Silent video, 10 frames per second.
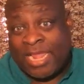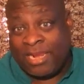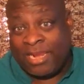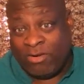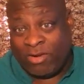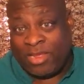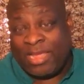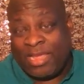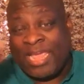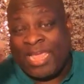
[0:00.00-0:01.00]

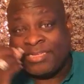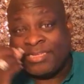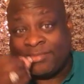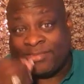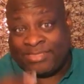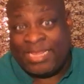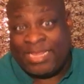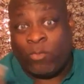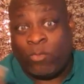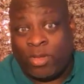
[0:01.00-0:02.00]
Lyrica and
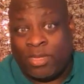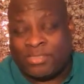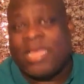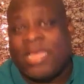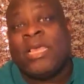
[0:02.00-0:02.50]
Sia was.